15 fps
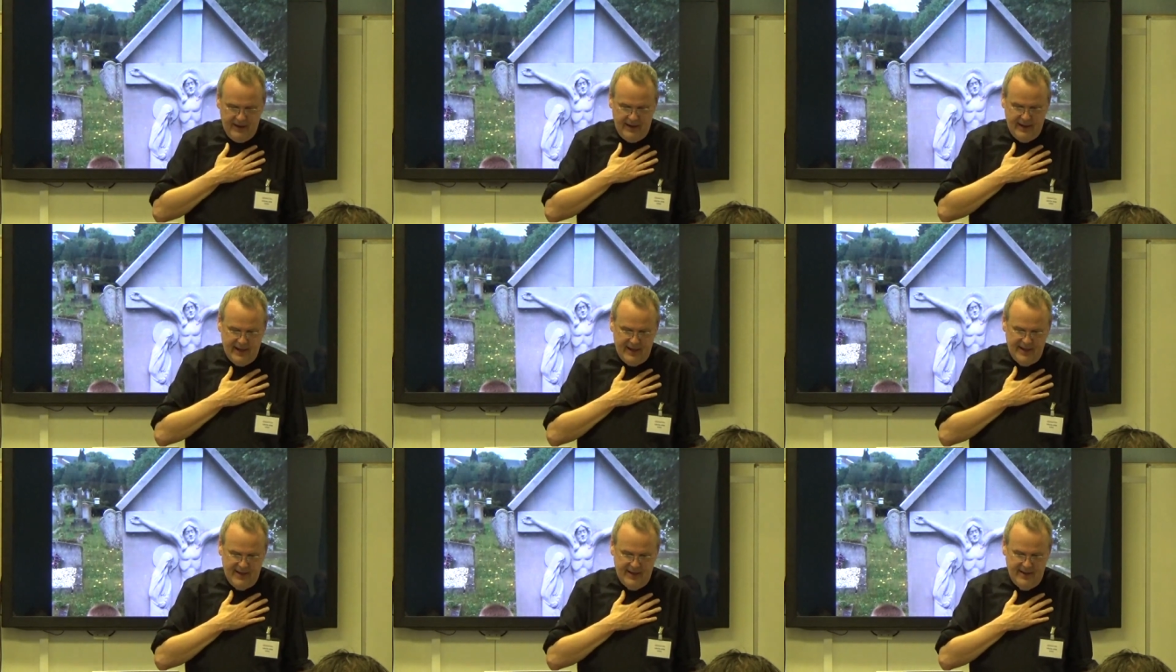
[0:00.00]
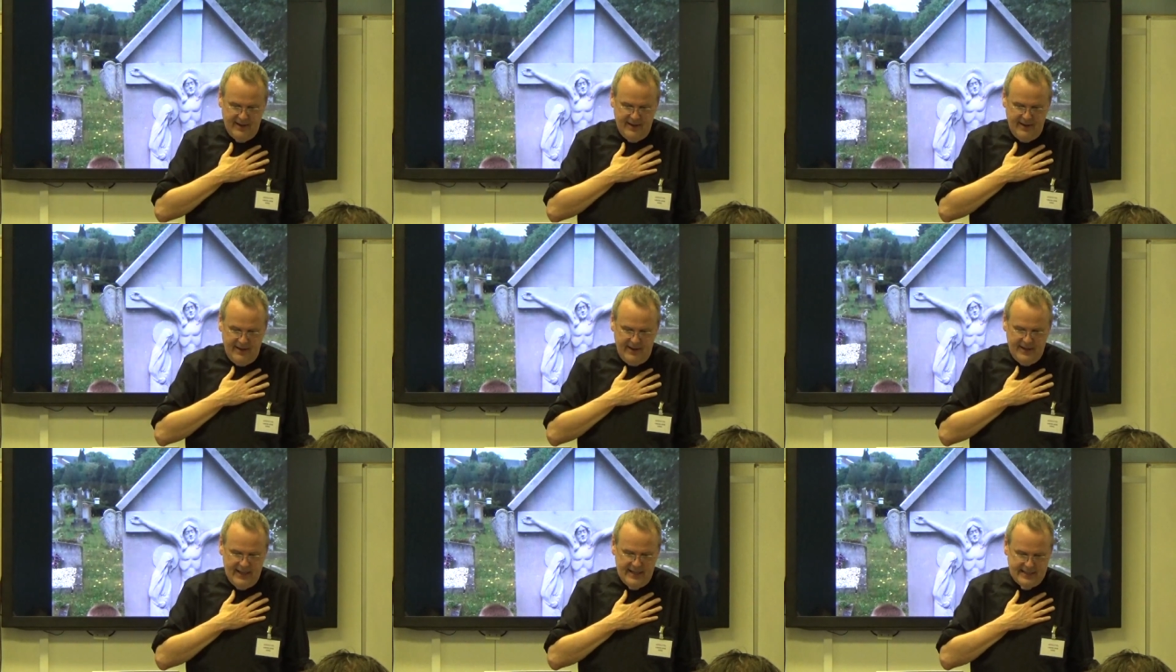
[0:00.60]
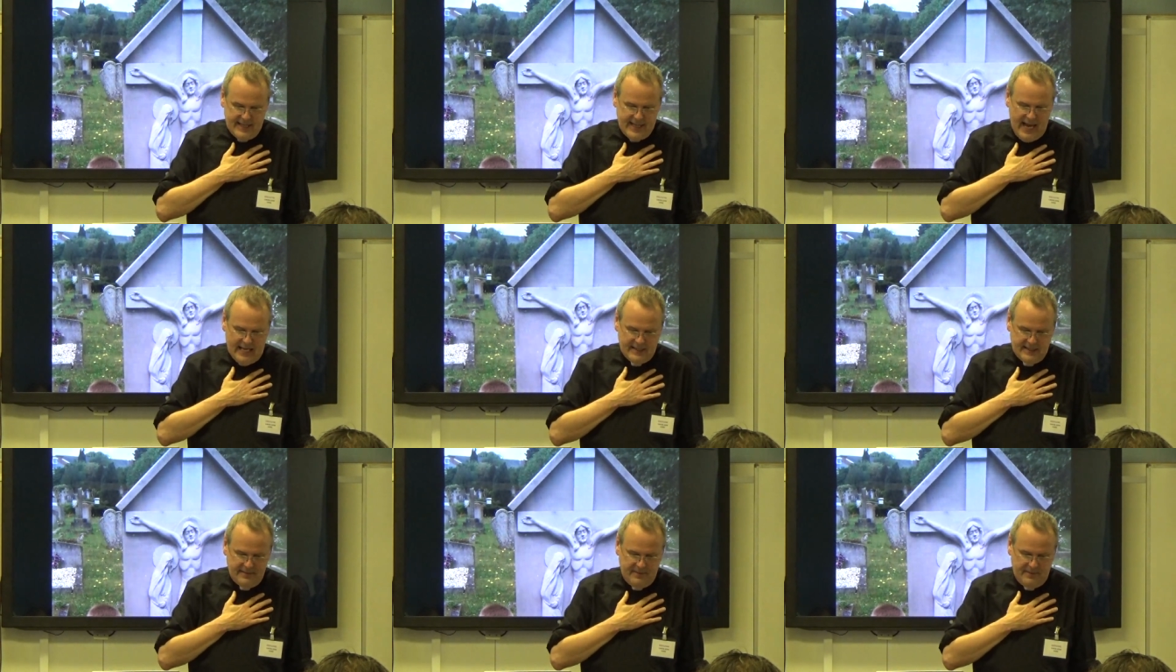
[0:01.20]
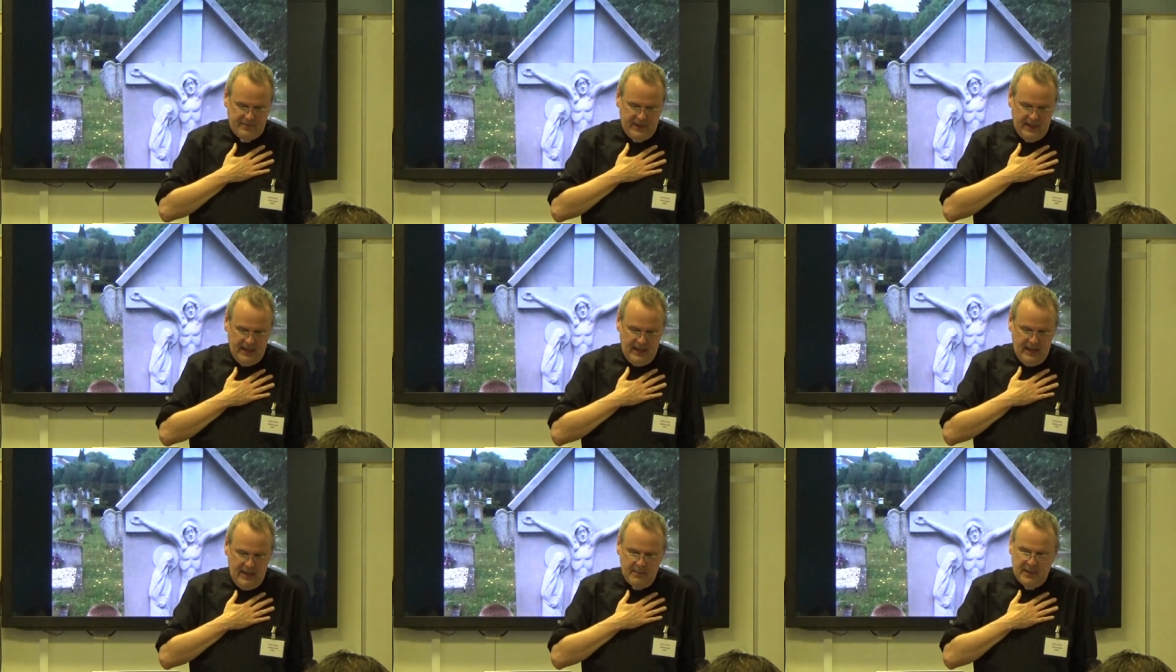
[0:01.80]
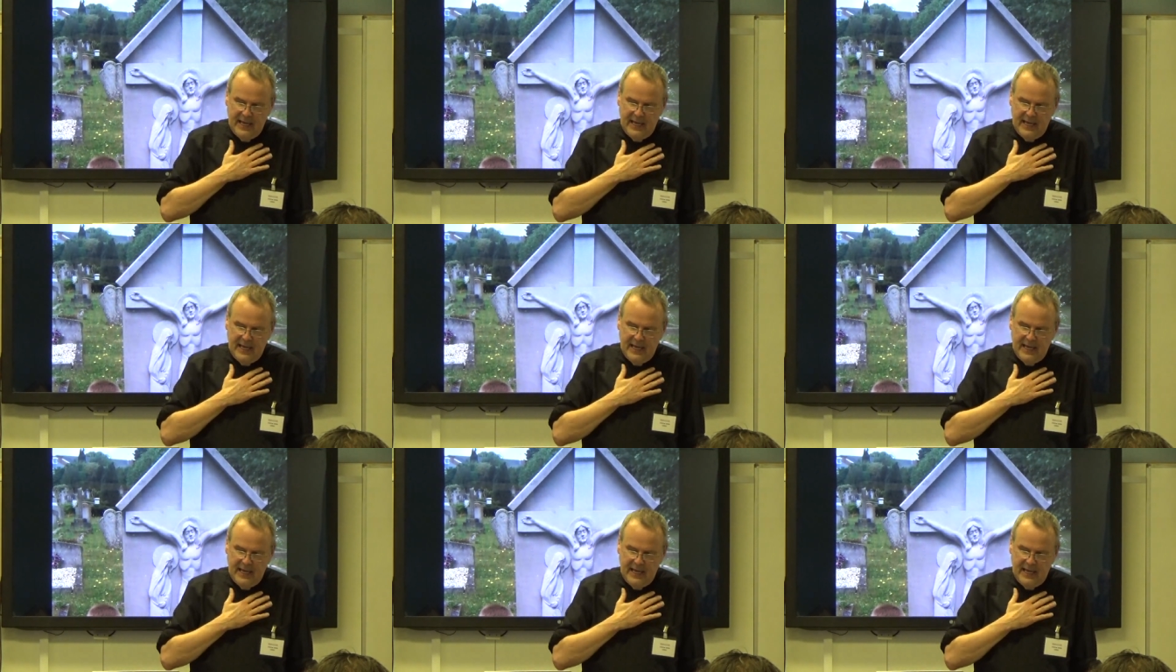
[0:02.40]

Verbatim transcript: uh, to that.